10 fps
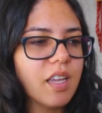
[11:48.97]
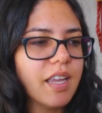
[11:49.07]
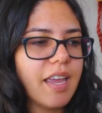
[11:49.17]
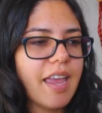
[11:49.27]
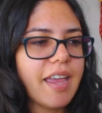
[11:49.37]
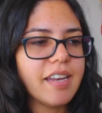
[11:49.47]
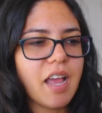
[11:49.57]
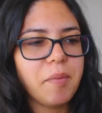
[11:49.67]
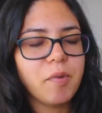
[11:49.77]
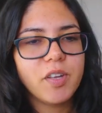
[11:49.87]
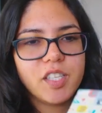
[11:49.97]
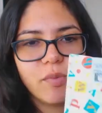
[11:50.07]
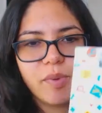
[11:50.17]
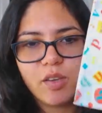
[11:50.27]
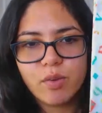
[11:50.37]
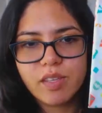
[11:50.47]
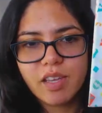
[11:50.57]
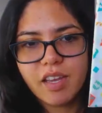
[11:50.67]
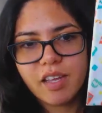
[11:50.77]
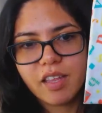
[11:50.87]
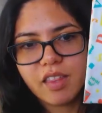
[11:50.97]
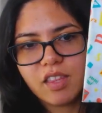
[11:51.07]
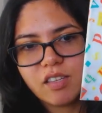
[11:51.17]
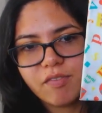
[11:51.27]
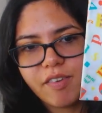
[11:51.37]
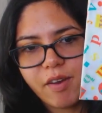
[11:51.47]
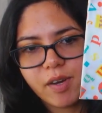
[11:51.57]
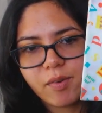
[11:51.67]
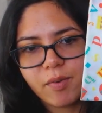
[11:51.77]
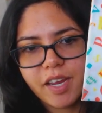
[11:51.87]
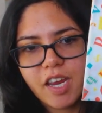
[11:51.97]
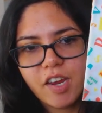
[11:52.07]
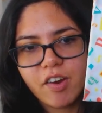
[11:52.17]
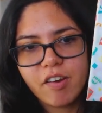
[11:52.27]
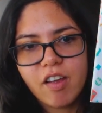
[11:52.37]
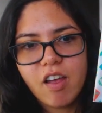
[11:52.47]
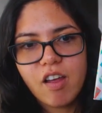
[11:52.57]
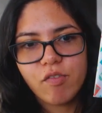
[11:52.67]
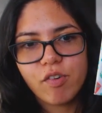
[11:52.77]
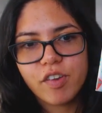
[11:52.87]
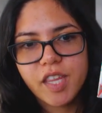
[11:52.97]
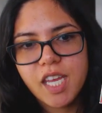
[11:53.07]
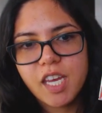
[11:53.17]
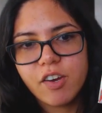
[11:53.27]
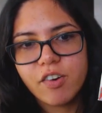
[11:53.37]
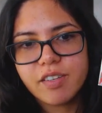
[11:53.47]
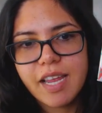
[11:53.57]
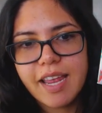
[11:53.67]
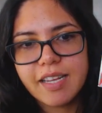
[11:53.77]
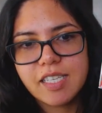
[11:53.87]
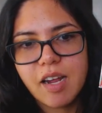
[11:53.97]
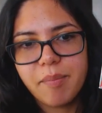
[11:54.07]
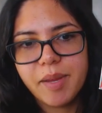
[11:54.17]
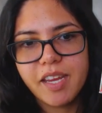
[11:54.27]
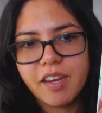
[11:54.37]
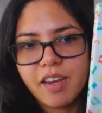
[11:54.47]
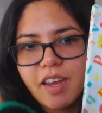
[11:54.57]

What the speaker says: And I'm going to be using this fabric right here for the ears and tummy.